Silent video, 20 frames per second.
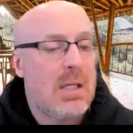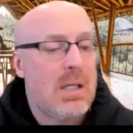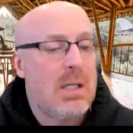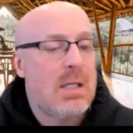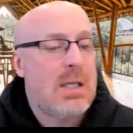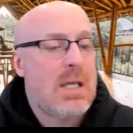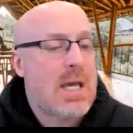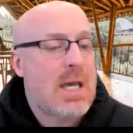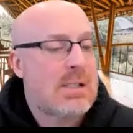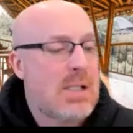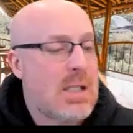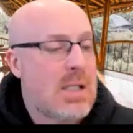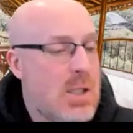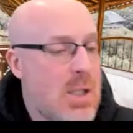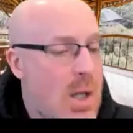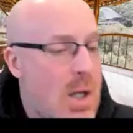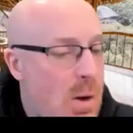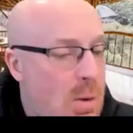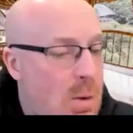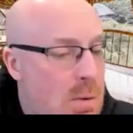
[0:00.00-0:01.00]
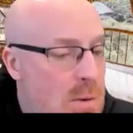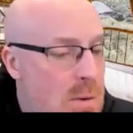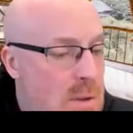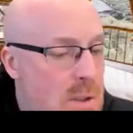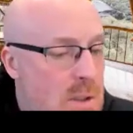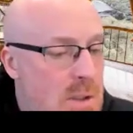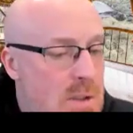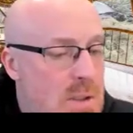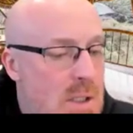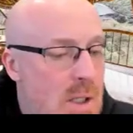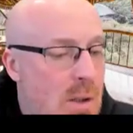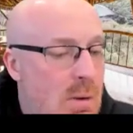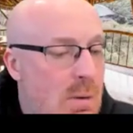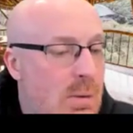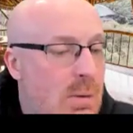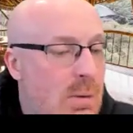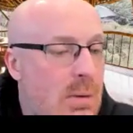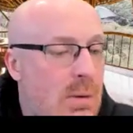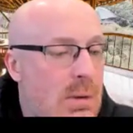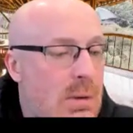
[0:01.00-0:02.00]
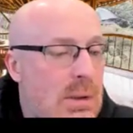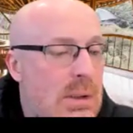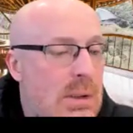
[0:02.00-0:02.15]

Yes and no. So